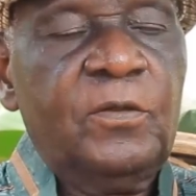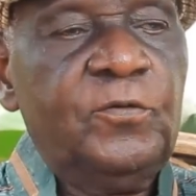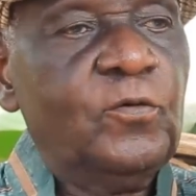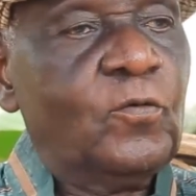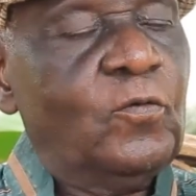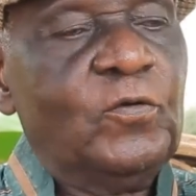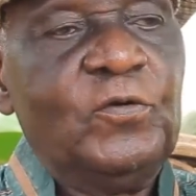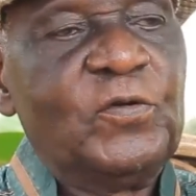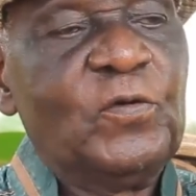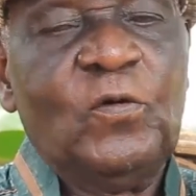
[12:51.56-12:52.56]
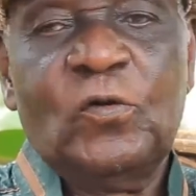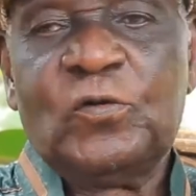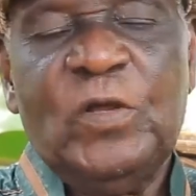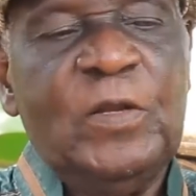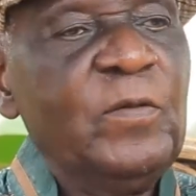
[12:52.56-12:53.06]
you could not go
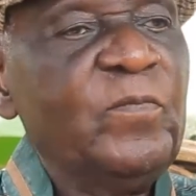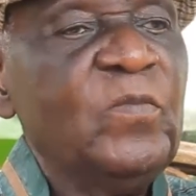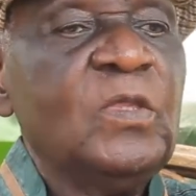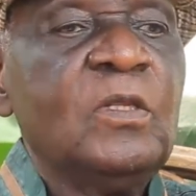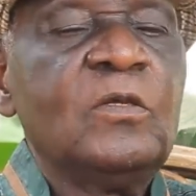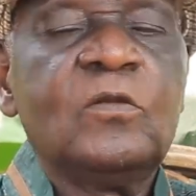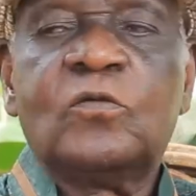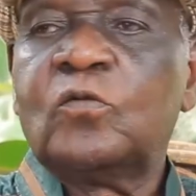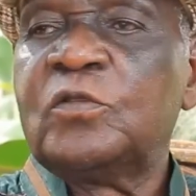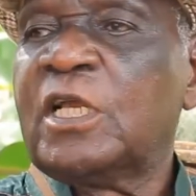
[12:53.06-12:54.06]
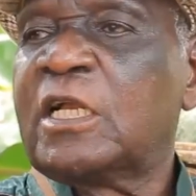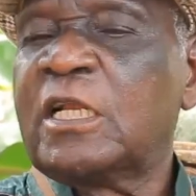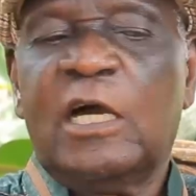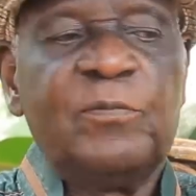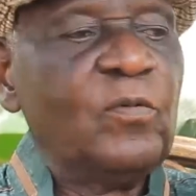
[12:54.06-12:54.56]
to the
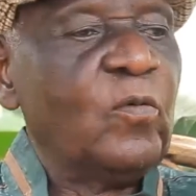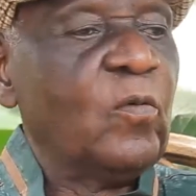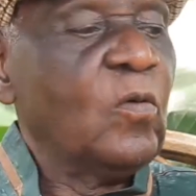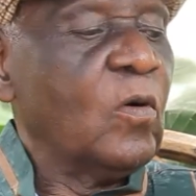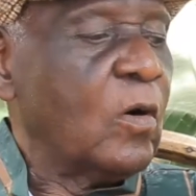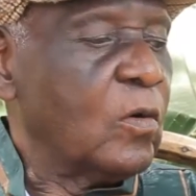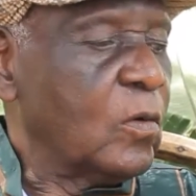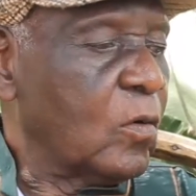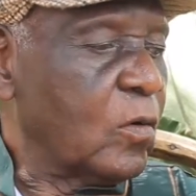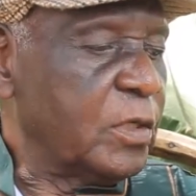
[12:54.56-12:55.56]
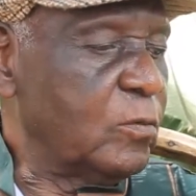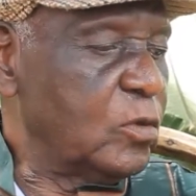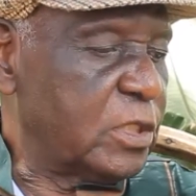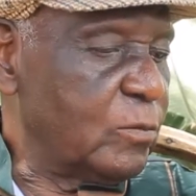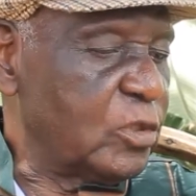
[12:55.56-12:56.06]
club
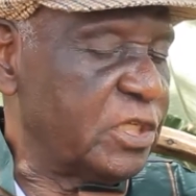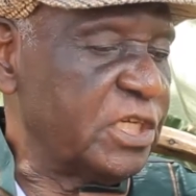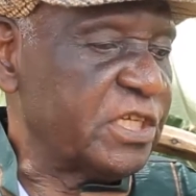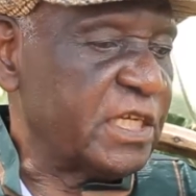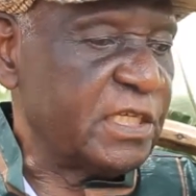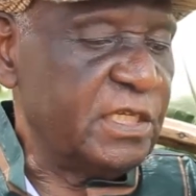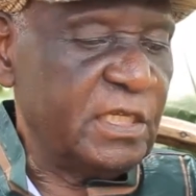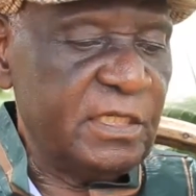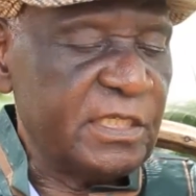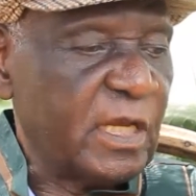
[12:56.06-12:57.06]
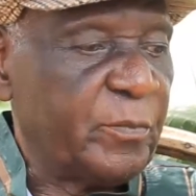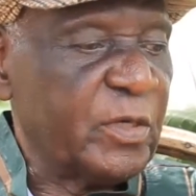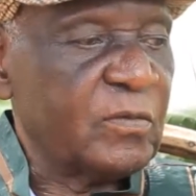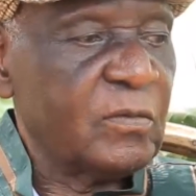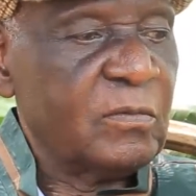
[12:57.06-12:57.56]
ngori t-shirt and
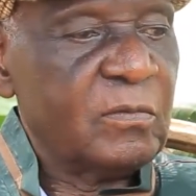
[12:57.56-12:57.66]
sapato.